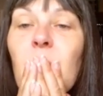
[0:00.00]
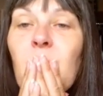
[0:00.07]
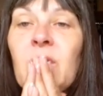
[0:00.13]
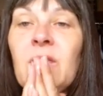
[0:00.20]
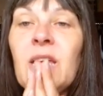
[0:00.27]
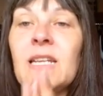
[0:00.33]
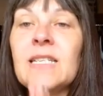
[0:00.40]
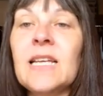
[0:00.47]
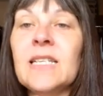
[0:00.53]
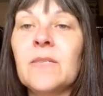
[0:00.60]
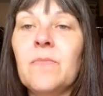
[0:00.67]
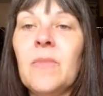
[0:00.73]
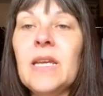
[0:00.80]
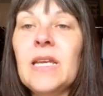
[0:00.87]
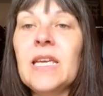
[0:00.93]
But that
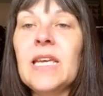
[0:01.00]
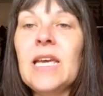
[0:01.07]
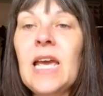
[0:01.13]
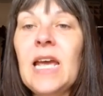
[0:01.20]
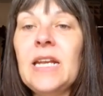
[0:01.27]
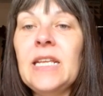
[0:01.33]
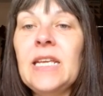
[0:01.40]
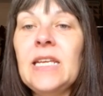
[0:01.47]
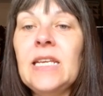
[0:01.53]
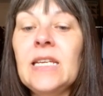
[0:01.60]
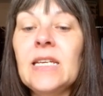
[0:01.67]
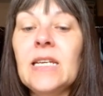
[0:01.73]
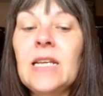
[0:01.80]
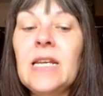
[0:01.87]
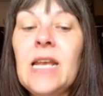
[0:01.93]
doesn't make it any
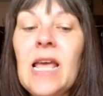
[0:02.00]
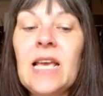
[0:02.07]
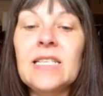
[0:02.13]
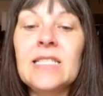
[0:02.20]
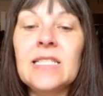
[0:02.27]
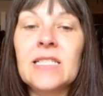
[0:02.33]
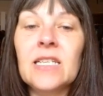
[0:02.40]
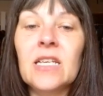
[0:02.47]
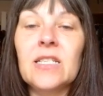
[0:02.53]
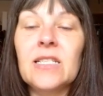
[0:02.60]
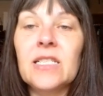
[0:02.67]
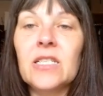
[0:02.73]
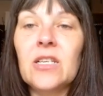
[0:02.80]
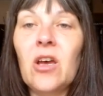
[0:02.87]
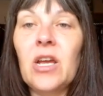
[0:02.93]
less
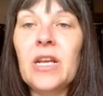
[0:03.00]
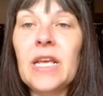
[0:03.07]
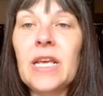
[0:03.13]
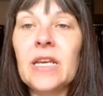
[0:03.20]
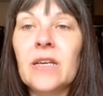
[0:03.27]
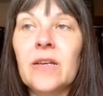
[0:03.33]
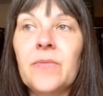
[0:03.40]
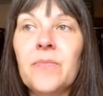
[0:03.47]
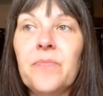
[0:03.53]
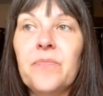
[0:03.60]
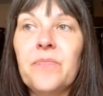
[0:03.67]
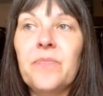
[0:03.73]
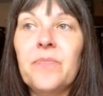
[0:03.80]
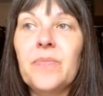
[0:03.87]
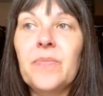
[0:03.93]
concerning,
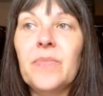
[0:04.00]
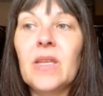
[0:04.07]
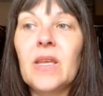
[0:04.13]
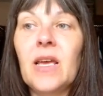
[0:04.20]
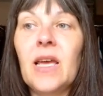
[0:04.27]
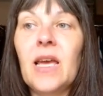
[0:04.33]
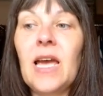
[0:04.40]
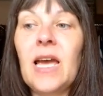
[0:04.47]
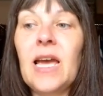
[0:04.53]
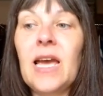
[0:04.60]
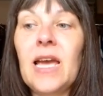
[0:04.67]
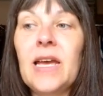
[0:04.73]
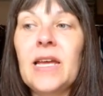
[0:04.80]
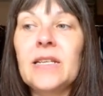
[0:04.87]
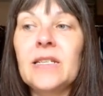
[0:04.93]

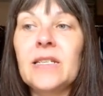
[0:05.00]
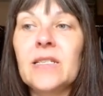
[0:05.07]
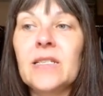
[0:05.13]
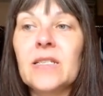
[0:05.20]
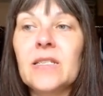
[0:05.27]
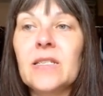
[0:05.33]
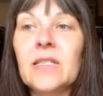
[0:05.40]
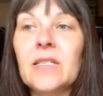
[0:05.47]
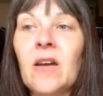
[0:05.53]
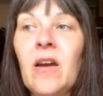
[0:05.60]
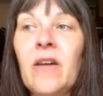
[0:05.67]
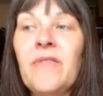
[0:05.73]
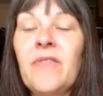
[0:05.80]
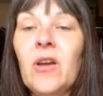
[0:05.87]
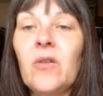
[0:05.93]
and
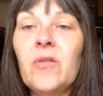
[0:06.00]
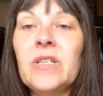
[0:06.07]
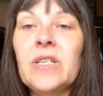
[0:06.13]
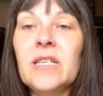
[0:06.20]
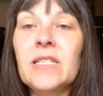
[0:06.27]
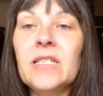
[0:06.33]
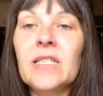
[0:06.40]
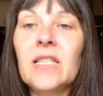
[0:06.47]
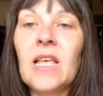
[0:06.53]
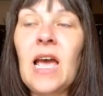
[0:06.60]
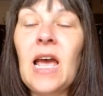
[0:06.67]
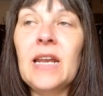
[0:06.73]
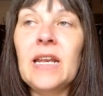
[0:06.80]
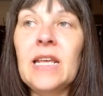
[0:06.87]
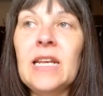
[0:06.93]
I've noticed
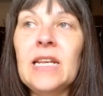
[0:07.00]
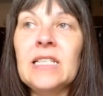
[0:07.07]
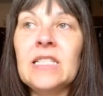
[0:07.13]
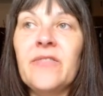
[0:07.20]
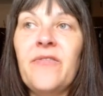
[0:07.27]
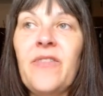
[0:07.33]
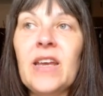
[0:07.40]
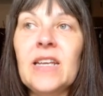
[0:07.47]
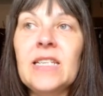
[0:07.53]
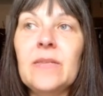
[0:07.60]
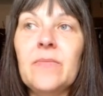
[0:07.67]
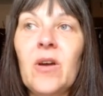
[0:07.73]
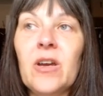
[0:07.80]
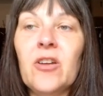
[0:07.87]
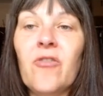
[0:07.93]
that it is
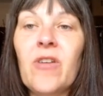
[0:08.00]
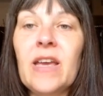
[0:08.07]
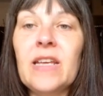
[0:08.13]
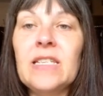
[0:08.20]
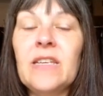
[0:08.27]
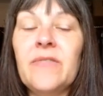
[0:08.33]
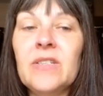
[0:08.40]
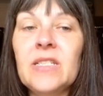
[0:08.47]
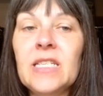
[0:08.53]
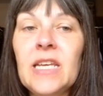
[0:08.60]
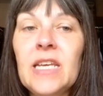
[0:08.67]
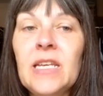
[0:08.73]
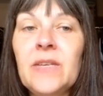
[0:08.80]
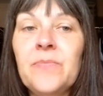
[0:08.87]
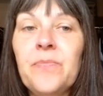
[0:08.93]
affecting my
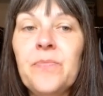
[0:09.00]
creativity.